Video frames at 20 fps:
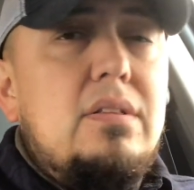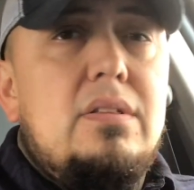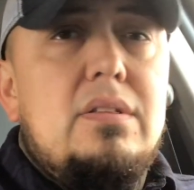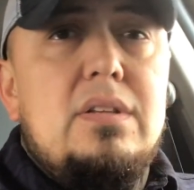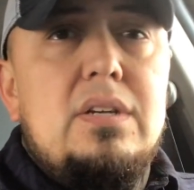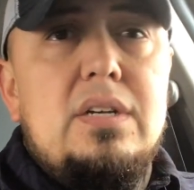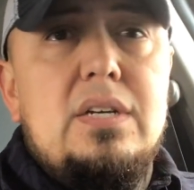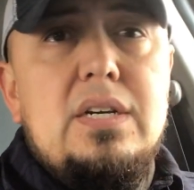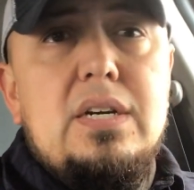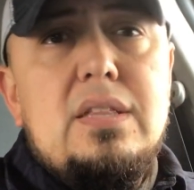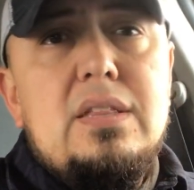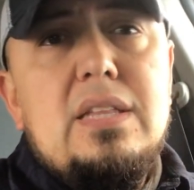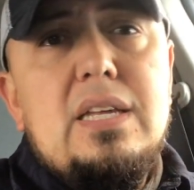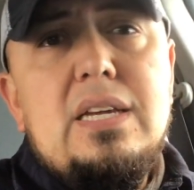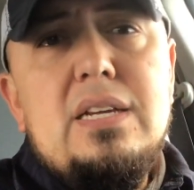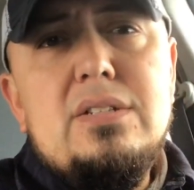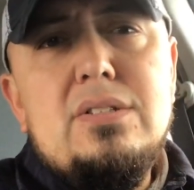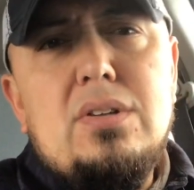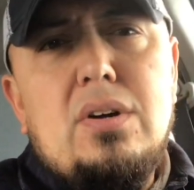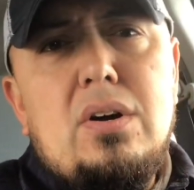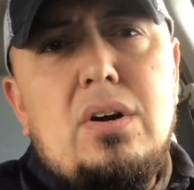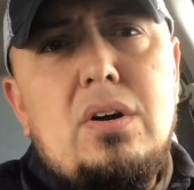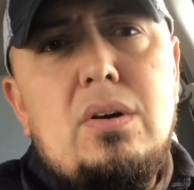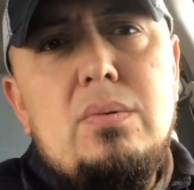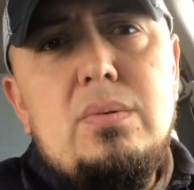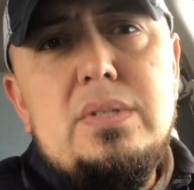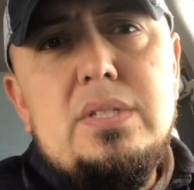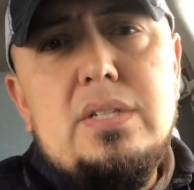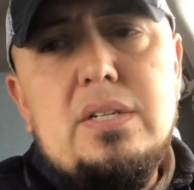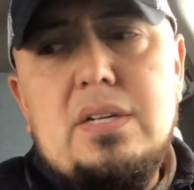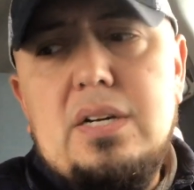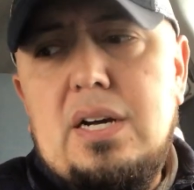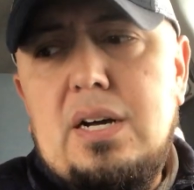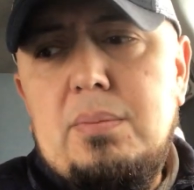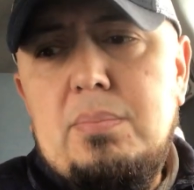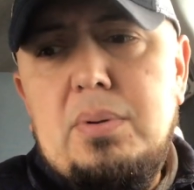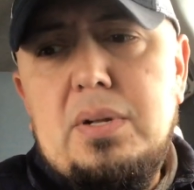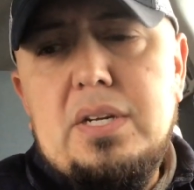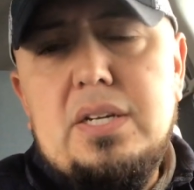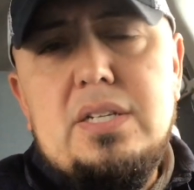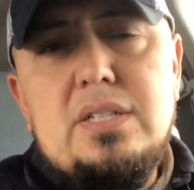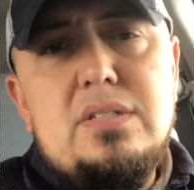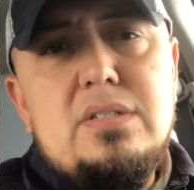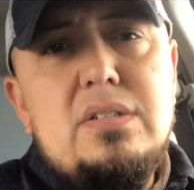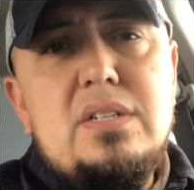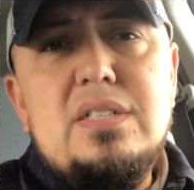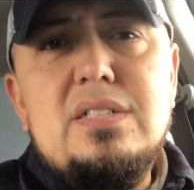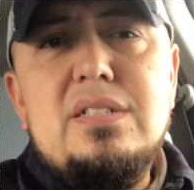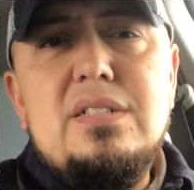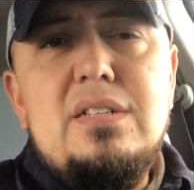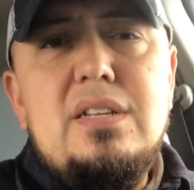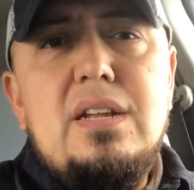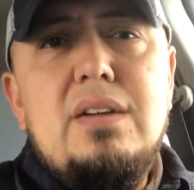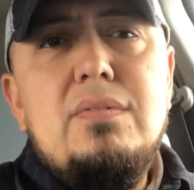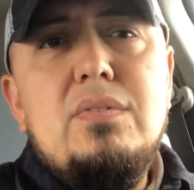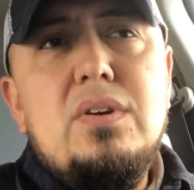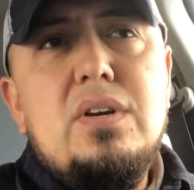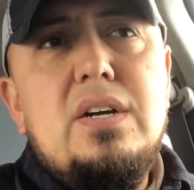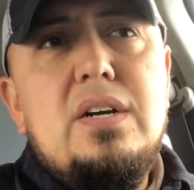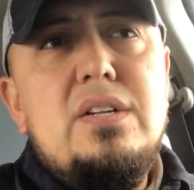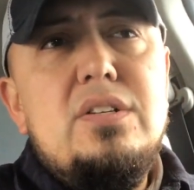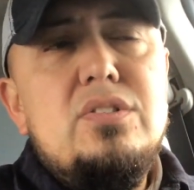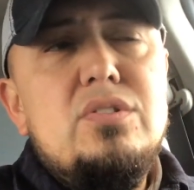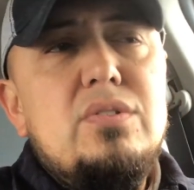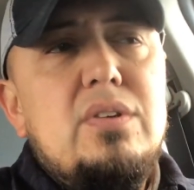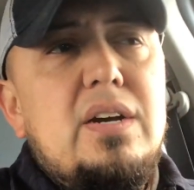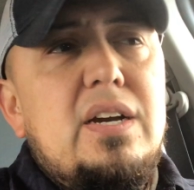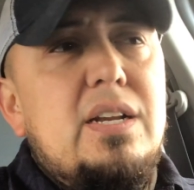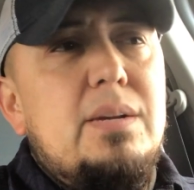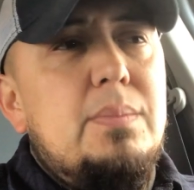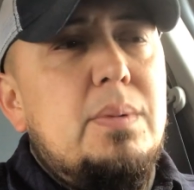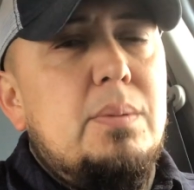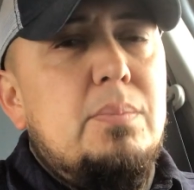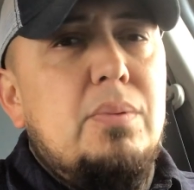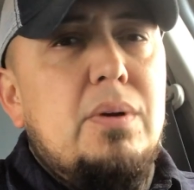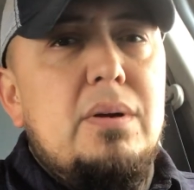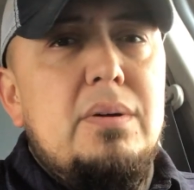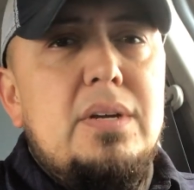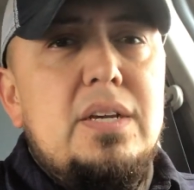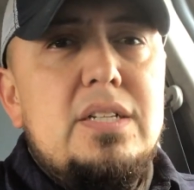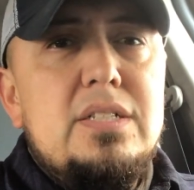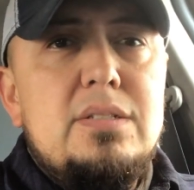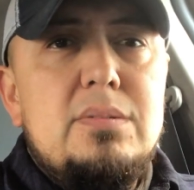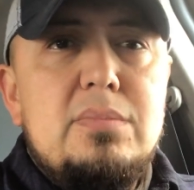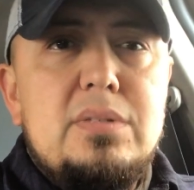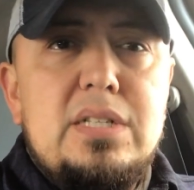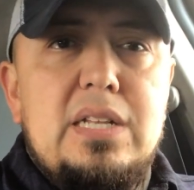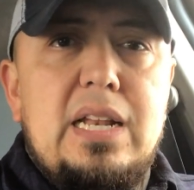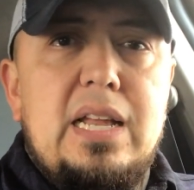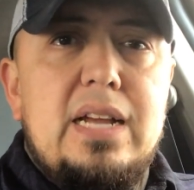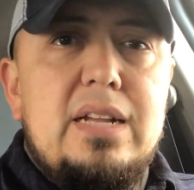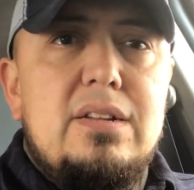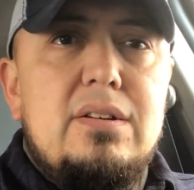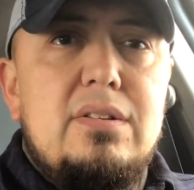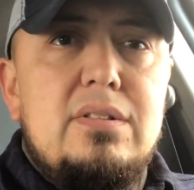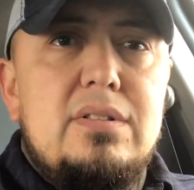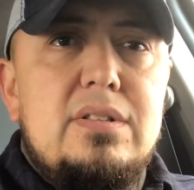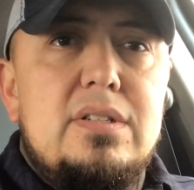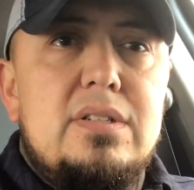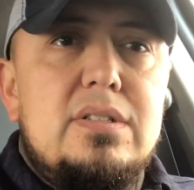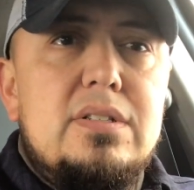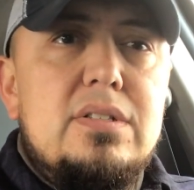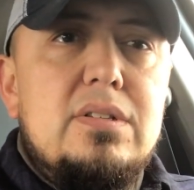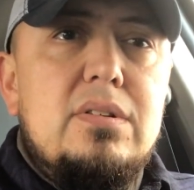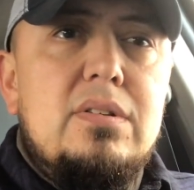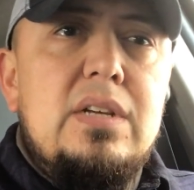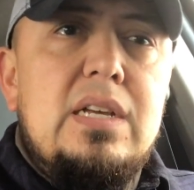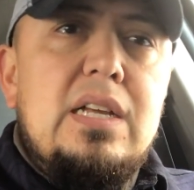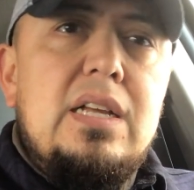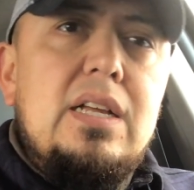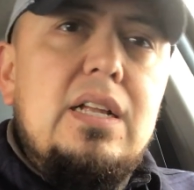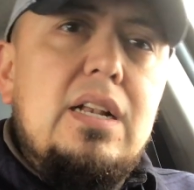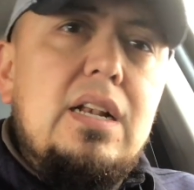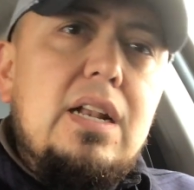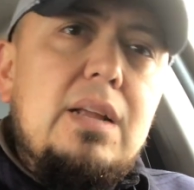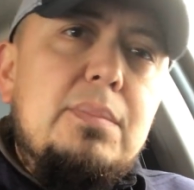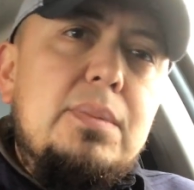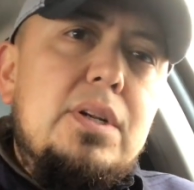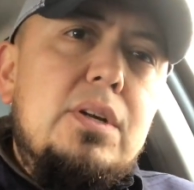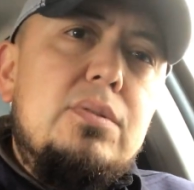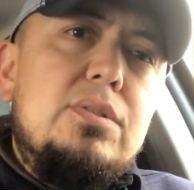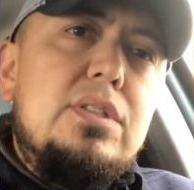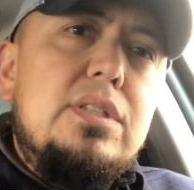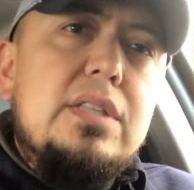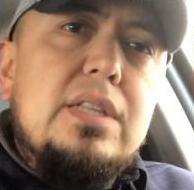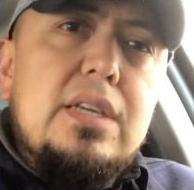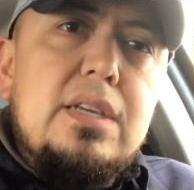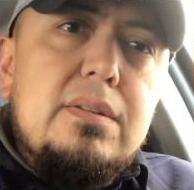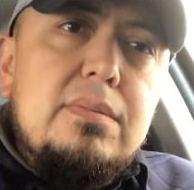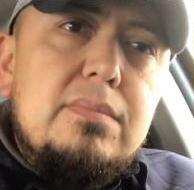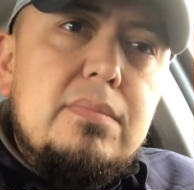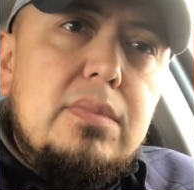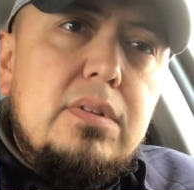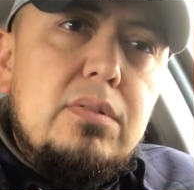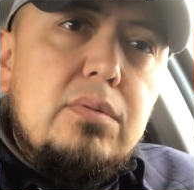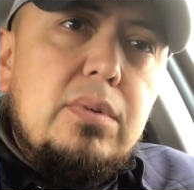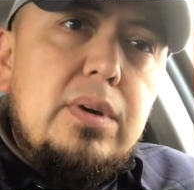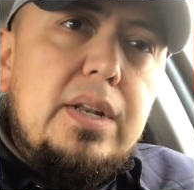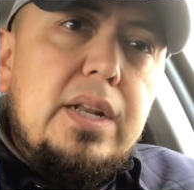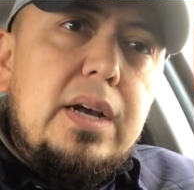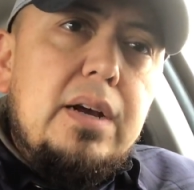the gun thing is always a complex issue. It's never cut and dry, and I'm going to probably get some slack on this. So let me know what you think. Red